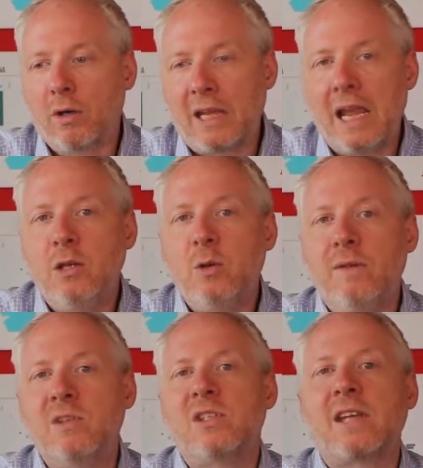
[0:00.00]
can you
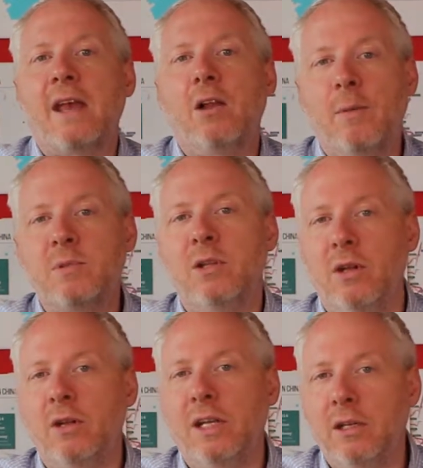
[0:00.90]
even scale up to
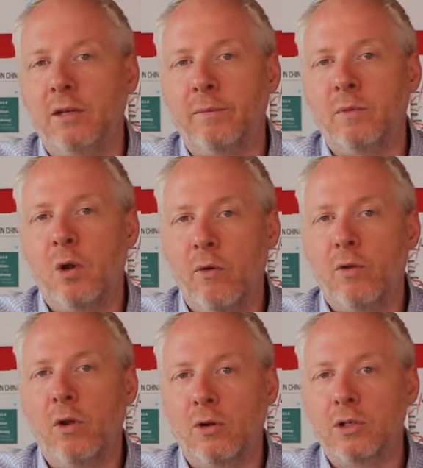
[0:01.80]
their need over
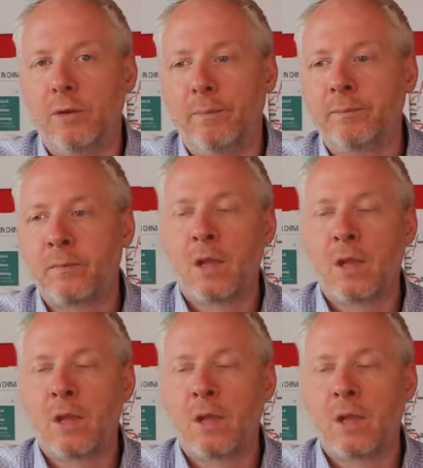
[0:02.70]
long term?